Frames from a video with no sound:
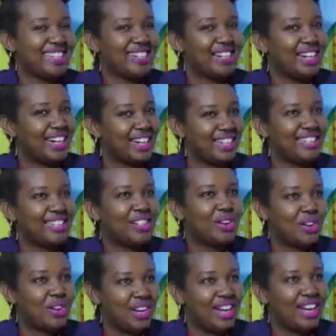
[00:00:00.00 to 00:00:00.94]
that you can't
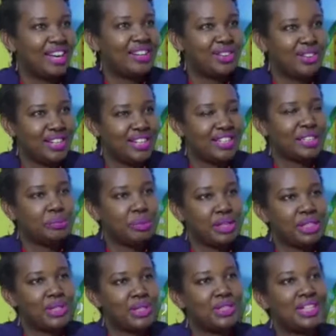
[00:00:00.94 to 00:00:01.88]
con an honest
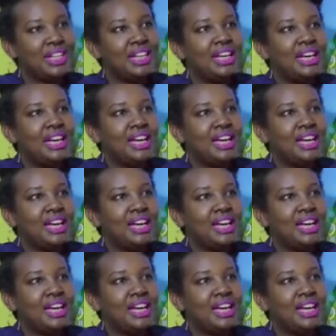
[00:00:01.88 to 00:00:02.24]
person.